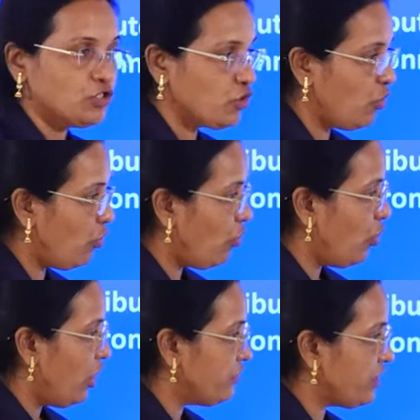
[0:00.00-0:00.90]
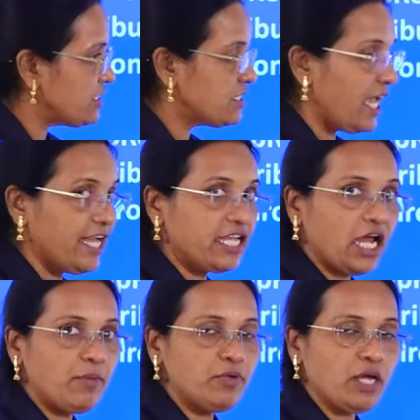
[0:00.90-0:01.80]
So, this
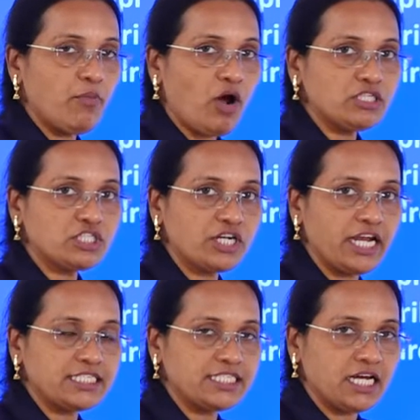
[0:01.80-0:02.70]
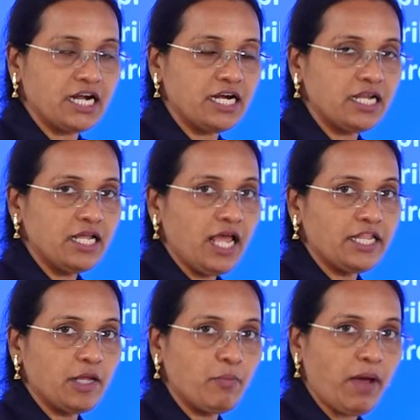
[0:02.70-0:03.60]
diagram demonstrates that
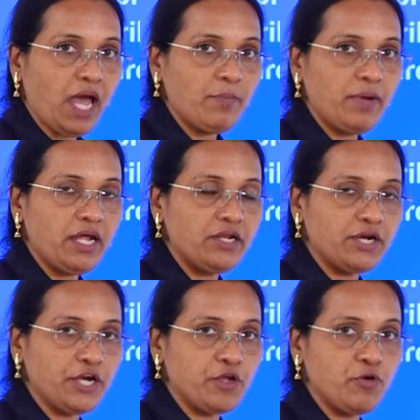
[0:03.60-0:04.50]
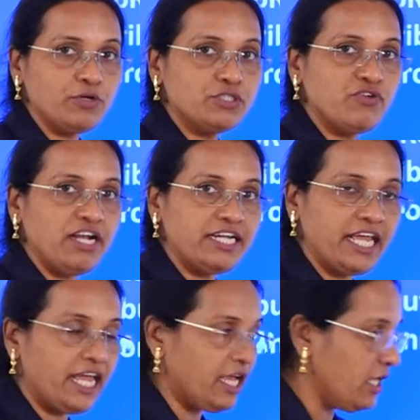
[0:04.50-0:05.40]
the map and reduce will
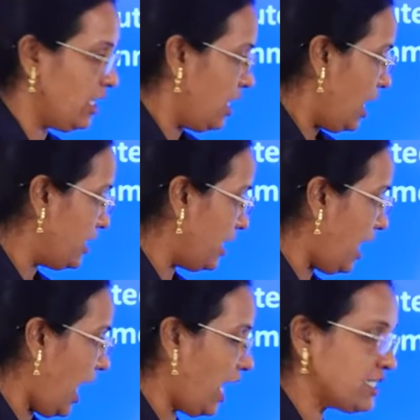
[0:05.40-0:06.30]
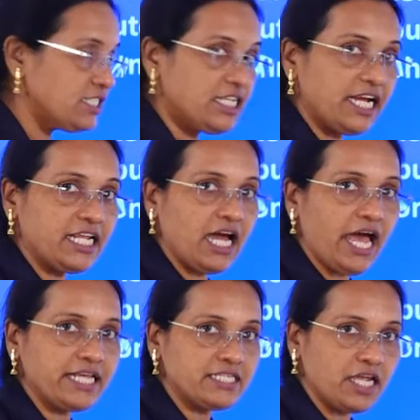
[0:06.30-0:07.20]
take the large data
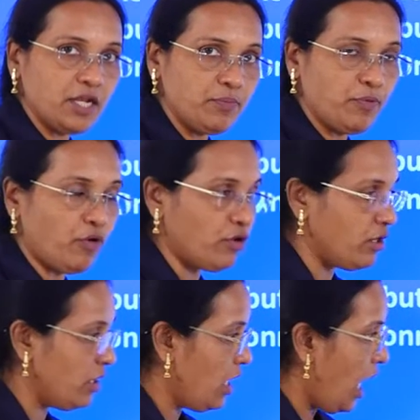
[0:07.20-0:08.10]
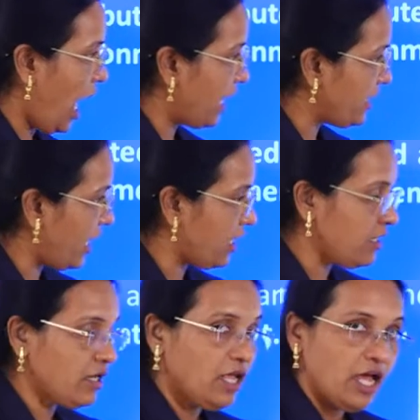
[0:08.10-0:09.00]
as an input, and
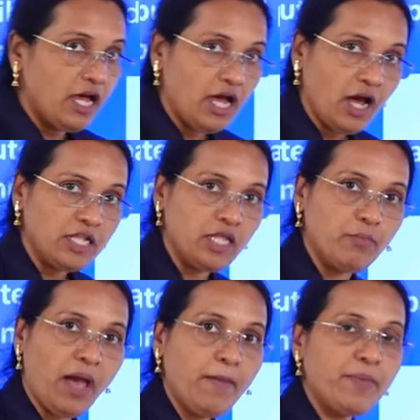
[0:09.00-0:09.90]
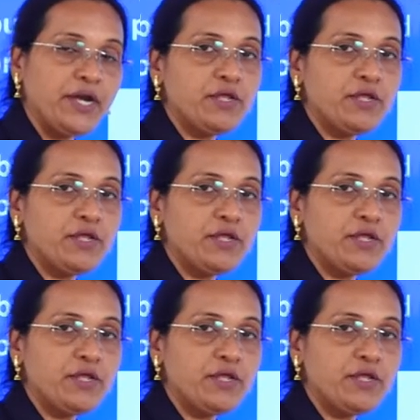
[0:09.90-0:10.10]
then the map